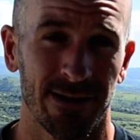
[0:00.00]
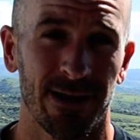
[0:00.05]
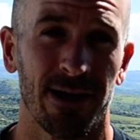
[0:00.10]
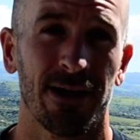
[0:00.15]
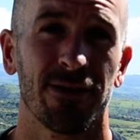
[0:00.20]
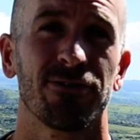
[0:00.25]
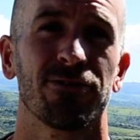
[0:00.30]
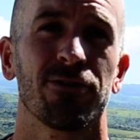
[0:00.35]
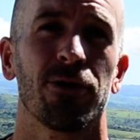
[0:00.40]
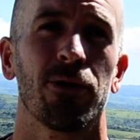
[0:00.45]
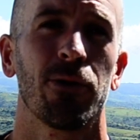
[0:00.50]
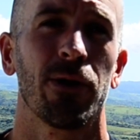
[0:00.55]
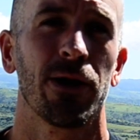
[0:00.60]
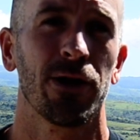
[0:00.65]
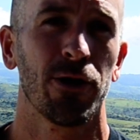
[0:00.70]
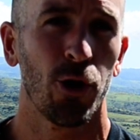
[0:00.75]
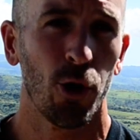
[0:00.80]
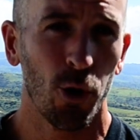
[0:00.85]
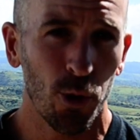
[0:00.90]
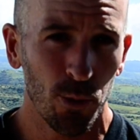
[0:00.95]
So I
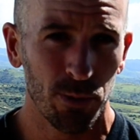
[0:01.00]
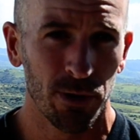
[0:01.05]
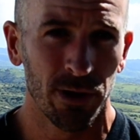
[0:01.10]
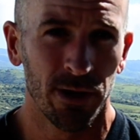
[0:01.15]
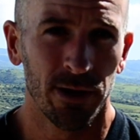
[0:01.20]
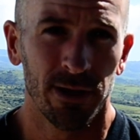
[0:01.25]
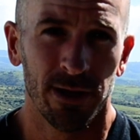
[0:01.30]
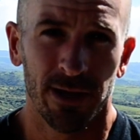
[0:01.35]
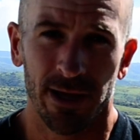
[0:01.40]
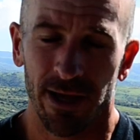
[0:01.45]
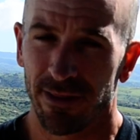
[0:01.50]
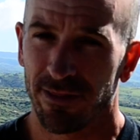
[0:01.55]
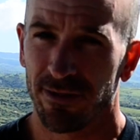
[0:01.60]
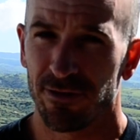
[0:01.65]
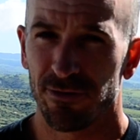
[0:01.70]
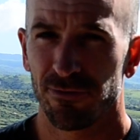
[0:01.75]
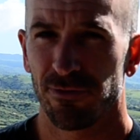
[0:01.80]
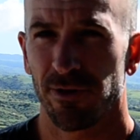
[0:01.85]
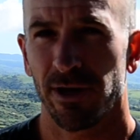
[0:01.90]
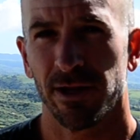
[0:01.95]
hope at these
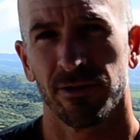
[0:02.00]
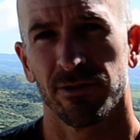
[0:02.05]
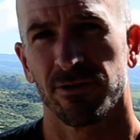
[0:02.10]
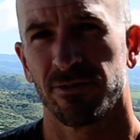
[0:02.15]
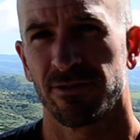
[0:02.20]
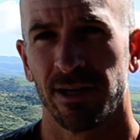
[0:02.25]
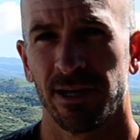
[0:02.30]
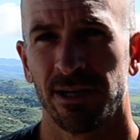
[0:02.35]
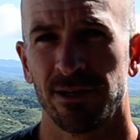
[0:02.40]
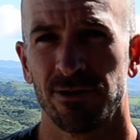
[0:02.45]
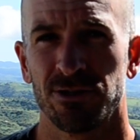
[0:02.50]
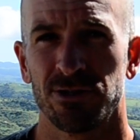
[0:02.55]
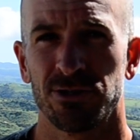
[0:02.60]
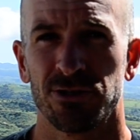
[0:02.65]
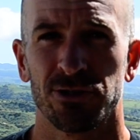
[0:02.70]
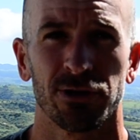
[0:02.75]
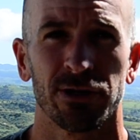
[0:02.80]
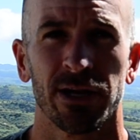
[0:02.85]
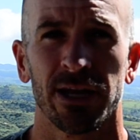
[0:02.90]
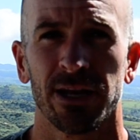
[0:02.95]
final stages,
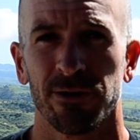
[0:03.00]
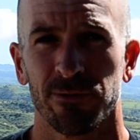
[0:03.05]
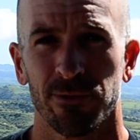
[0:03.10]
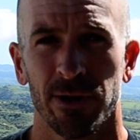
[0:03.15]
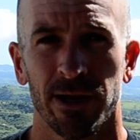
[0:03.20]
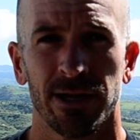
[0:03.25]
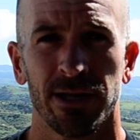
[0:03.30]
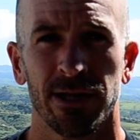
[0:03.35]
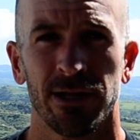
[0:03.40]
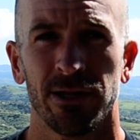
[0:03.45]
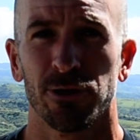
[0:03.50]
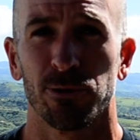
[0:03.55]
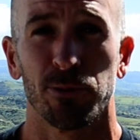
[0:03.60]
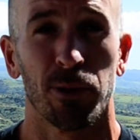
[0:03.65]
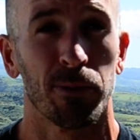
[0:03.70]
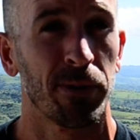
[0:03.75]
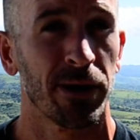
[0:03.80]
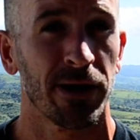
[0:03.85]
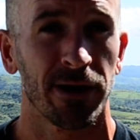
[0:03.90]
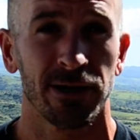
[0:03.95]
you're getting ready, you're
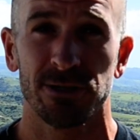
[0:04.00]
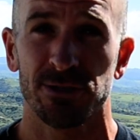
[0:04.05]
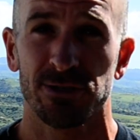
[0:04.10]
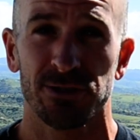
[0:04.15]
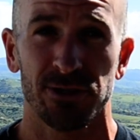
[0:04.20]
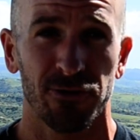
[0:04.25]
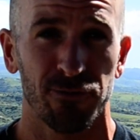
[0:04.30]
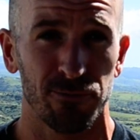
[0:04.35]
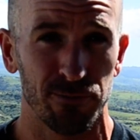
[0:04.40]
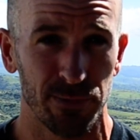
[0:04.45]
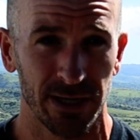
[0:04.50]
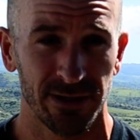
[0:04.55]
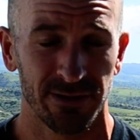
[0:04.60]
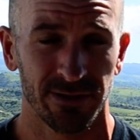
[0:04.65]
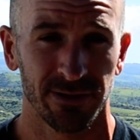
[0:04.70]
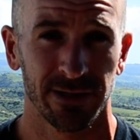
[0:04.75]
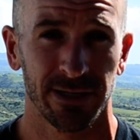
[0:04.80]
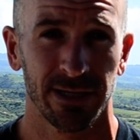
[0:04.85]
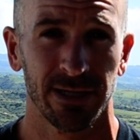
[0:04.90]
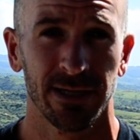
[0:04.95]
preparing yourself
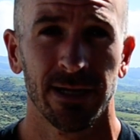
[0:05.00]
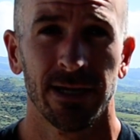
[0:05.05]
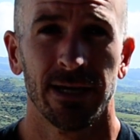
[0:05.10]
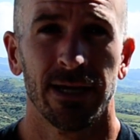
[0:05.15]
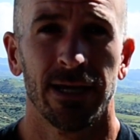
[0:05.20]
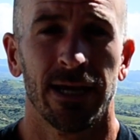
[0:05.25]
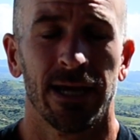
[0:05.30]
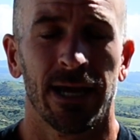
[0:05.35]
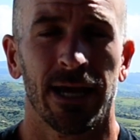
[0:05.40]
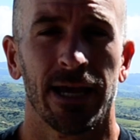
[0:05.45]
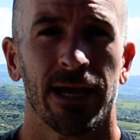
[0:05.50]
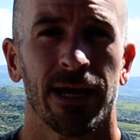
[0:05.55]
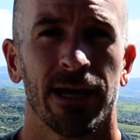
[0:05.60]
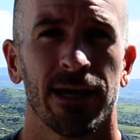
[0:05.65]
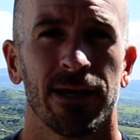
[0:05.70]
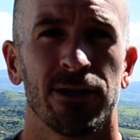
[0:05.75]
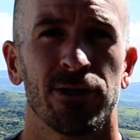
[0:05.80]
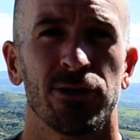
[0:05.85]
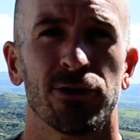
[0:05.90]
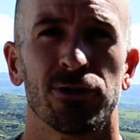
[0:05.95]
mentally,
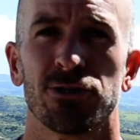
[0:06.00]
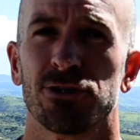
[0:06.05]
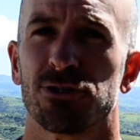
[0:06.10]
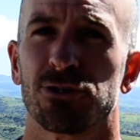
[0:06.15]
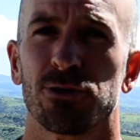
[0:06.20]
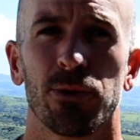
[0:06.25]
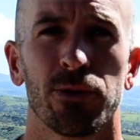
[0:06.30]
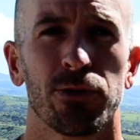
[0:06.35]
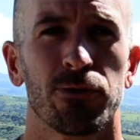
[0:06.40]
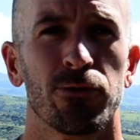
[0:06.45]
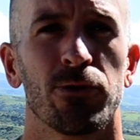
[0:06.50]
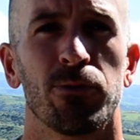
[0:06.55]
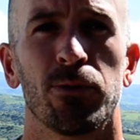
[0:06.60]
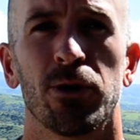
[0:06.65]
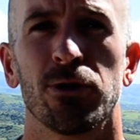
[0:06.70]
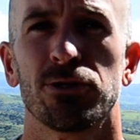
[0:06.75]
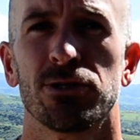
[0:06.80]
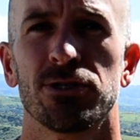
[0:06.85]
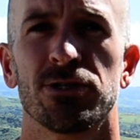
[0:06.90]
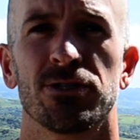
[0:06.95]
and you're just going through the
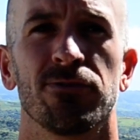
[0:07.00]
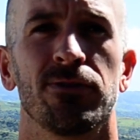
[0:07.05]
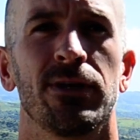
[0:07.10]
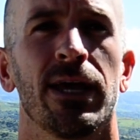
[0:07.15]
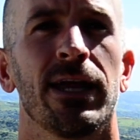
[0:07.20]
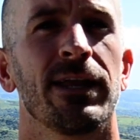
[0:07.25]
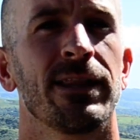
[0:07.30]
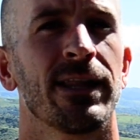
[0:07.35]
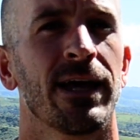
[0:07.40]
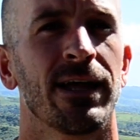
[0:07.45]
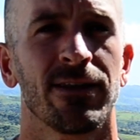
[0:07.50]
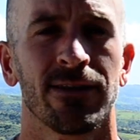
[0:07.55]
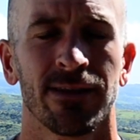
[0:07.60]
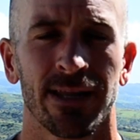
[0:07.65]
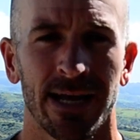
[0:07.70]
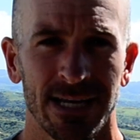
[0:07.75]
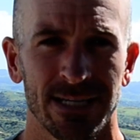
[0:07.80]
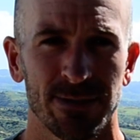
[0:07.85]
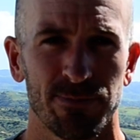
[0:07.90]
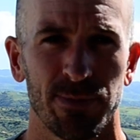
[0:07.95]
motions of getting that
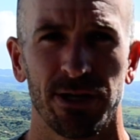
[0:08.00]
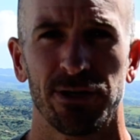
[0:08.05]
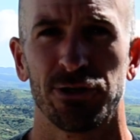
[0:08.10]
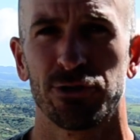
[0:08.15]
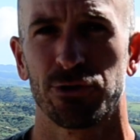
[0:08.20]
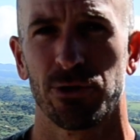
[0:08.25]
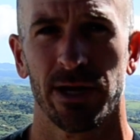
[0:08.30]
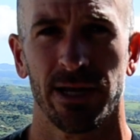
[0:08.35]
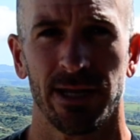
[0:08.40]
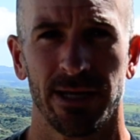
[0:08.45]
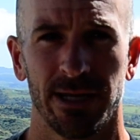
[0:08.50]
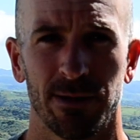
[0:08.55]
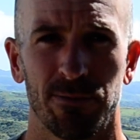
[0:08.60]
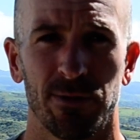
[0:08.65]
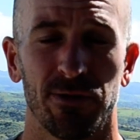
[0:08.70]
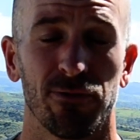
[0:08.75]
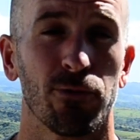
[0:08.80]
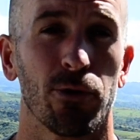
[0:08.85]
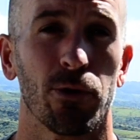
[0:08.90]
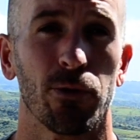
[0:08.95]
last bit of training in
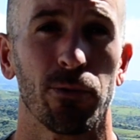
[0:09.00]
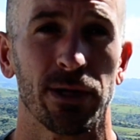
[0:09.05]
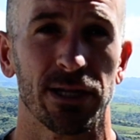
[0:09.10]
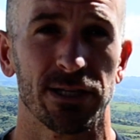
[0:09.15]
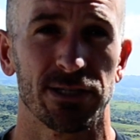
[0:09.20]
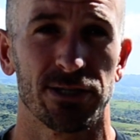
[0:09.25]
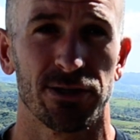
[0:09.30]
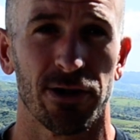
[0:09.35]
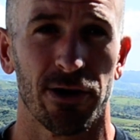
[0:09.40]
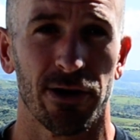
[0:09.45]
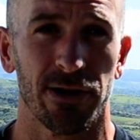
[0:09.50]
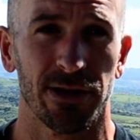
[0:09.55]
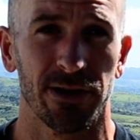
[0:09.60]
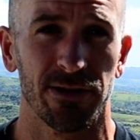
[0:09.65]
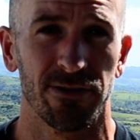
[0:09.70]
before we get started.